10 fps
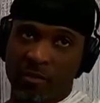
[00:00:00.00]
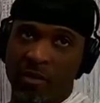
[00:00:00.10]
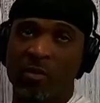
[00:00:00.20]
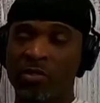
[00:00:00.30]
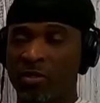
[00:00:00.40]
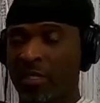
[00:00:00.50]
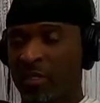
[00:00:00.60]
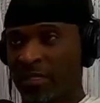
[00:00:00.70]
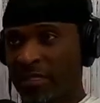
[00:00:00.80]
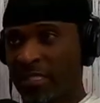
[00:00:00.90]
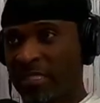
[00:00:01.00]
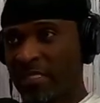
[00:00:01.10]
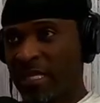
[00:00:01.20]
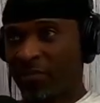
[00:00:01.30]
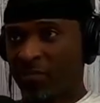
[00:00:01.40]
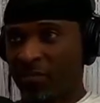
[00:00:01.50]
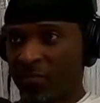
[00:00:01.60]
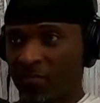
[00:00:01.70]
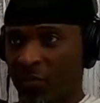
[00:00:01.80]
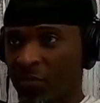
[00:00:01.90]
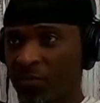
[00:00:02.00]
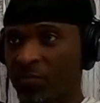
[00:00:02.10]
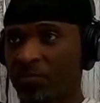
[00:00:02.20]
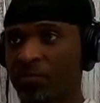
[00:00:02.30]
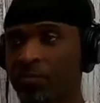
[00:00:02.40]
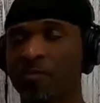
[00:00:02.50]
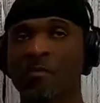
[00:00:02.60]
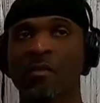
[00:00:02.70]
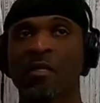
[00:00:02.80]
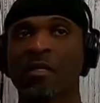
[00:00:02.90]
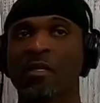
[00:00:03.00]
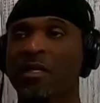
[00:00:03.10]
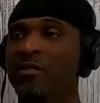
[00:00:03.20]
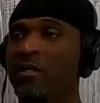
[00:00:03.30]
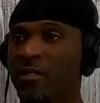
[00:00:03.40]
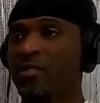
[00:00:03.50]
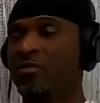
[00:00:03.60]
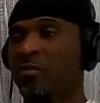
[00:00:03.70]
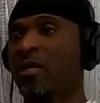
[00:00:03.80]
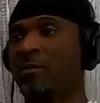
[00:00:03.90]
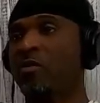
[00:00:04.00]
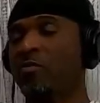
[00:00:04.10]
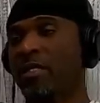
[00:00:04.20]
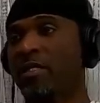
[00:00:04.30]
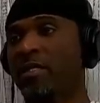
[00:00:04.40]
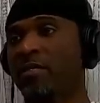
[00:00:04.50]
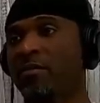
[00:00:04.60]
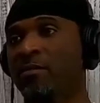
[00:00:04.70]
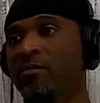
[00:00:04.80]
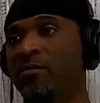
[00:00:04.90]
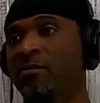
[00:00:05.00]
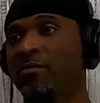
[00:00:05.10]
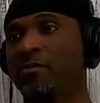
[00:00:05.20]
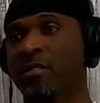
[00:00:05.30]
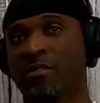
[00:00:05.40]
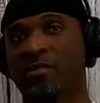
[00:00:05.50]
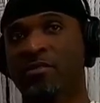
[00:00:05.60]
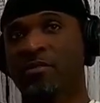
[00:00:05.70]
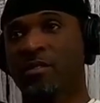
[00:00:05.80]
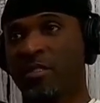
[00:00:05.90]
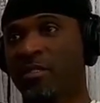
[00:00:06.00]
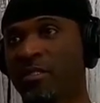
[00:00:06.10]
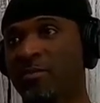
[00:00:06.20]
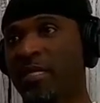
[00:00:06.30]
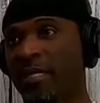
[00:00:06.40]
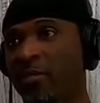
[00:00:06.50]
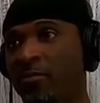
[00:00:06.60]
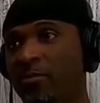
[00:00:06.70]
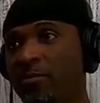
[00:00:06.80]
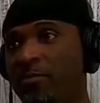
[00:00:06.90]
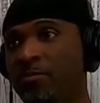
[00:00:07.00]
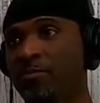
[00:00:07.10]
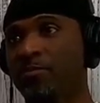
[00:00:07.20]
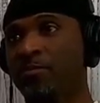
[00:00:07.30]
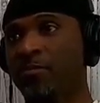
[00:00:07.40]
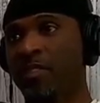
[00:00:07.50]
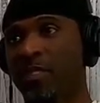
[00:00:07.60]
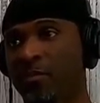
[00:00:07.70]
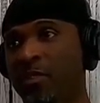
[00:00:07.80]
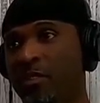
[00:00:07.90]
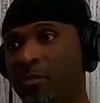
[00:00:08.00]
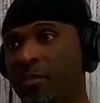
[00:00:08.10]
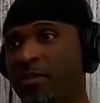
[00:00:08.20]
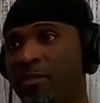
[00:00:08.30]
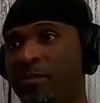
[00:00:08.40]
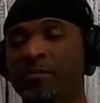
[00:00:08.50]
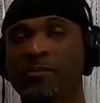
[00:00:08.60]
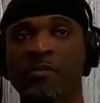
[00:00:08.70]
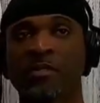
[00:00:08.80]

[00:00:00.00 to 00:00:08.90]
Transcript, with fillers: I always try to look at the glass half full. Yeah. And I said, This is why I'm home right now. Right. Because she needs my help. Right. To help my little brother. Right.